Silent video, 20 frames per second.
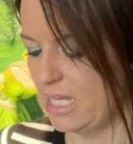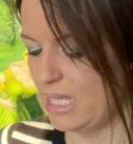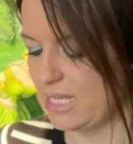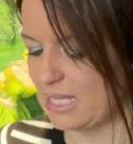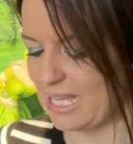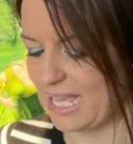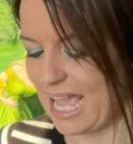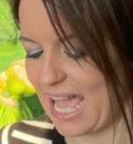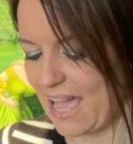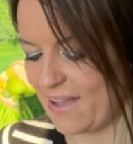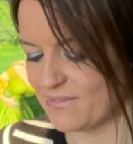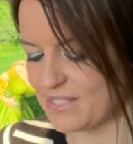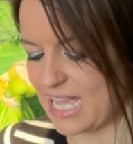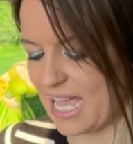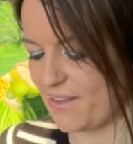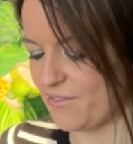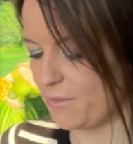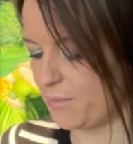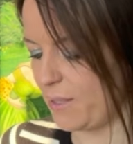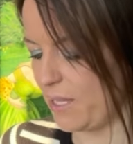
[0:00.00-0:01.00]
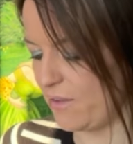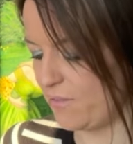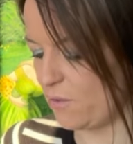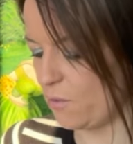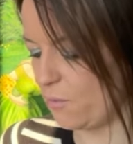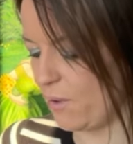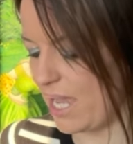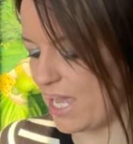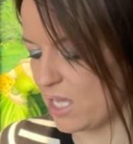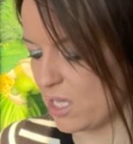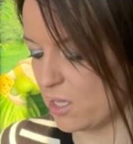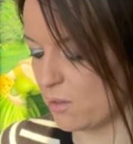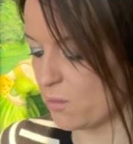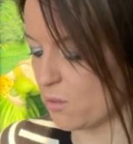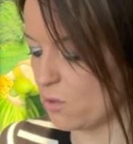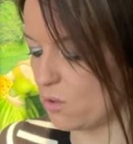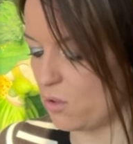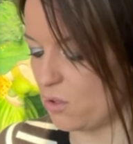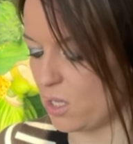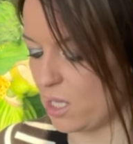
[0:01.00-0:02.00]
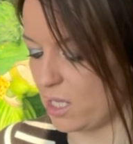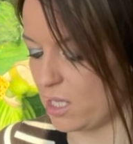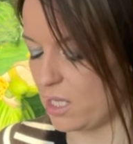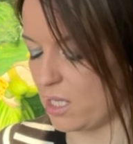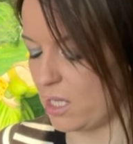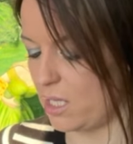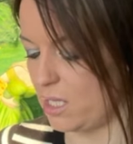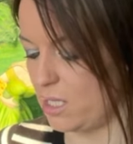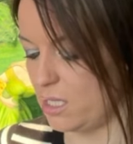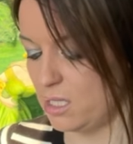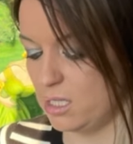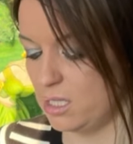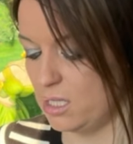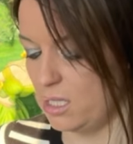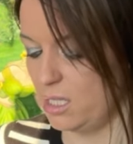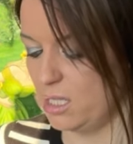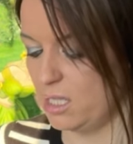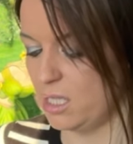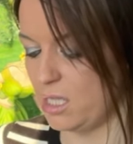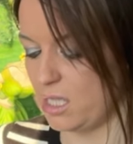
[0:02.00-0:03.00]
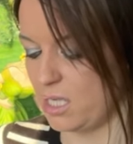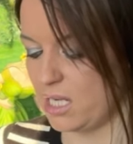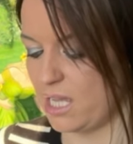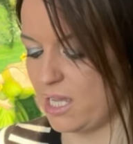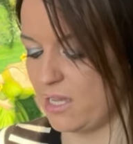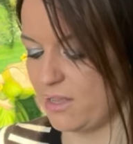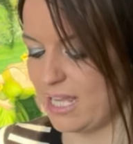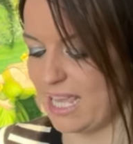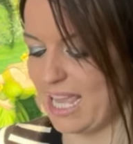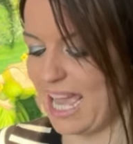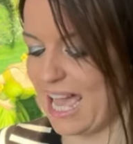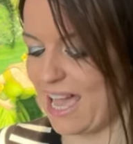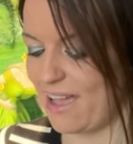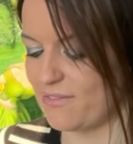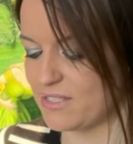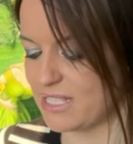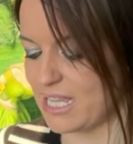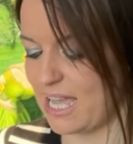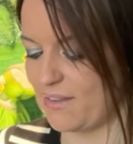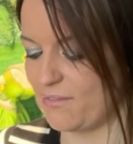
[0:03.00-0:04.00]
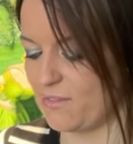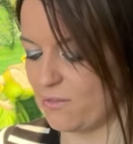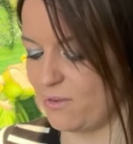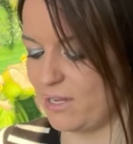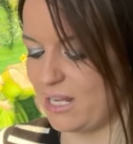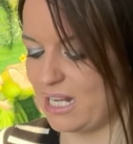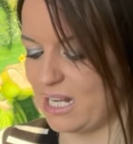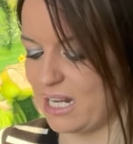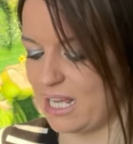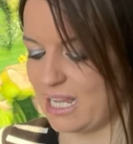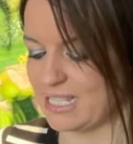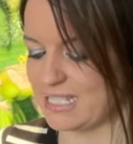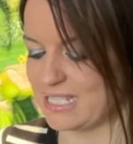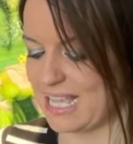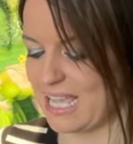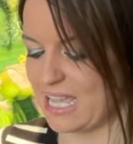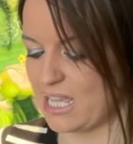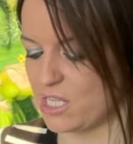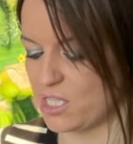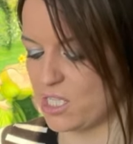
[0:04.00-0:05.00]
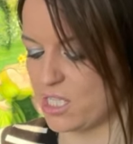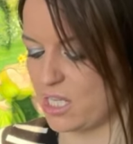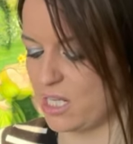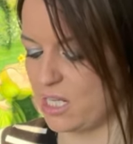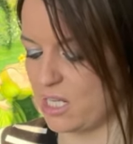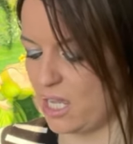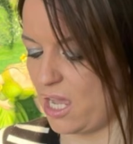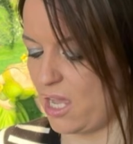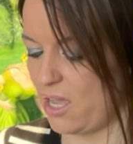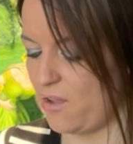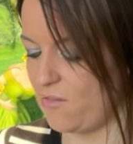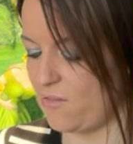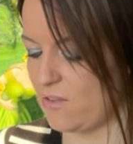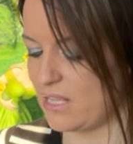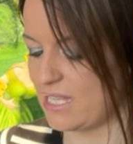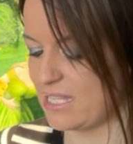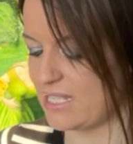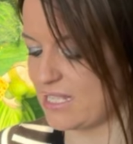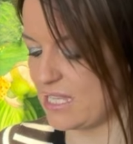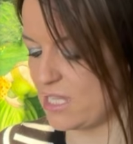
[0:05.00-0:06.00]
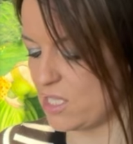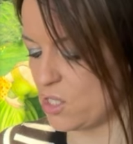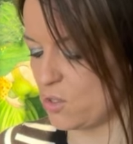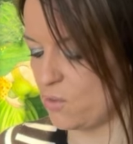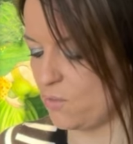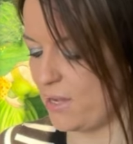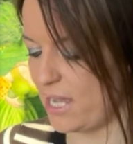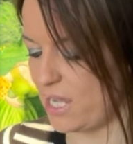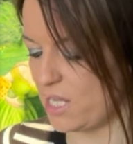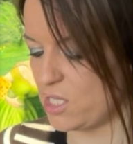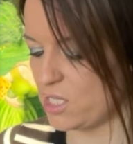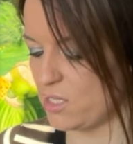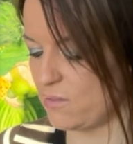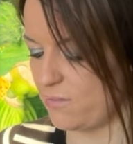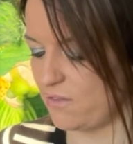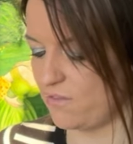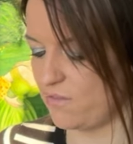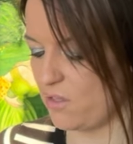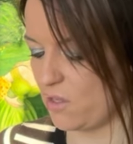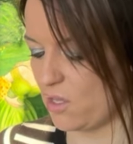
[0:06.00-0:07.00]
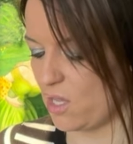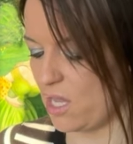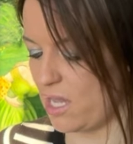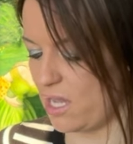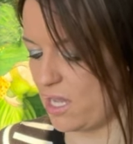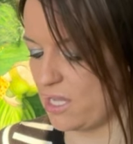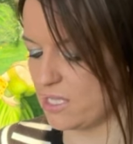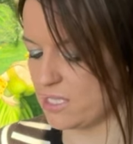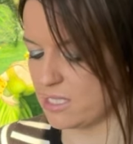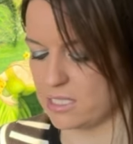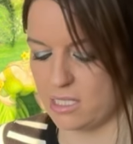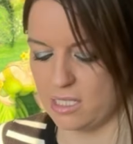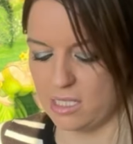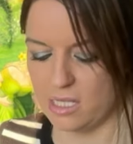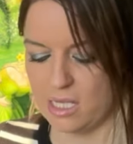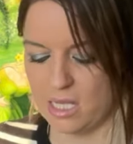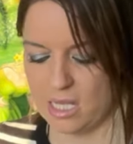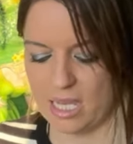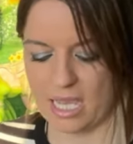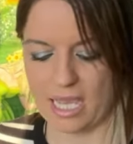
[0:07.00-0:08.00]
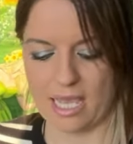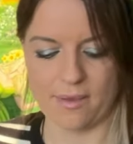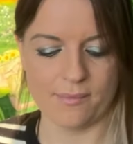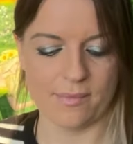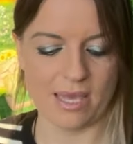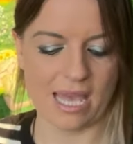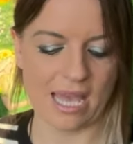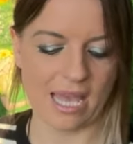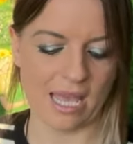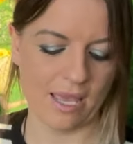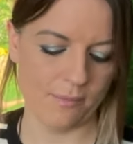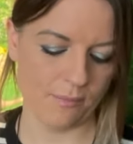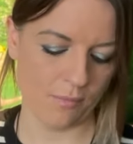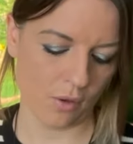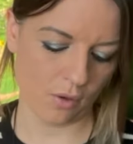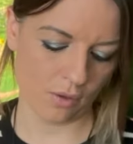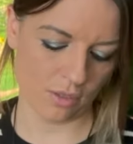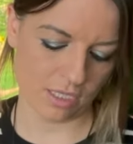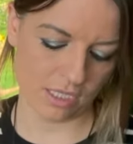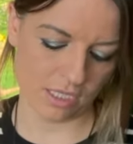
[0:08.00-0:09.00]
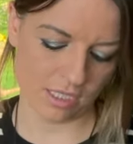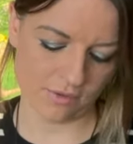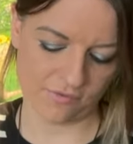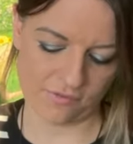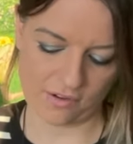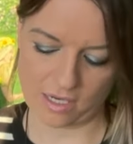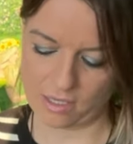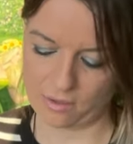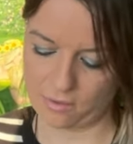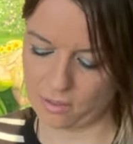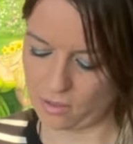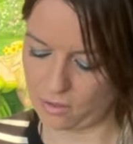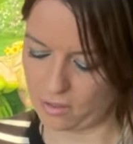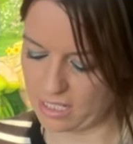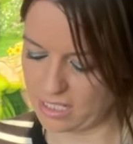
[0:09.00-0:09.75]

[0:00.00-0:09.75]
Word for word: They have to have a bit of a wake-up call on it. You know, they have to have a realization over the situation with you guys. Um, important to follow your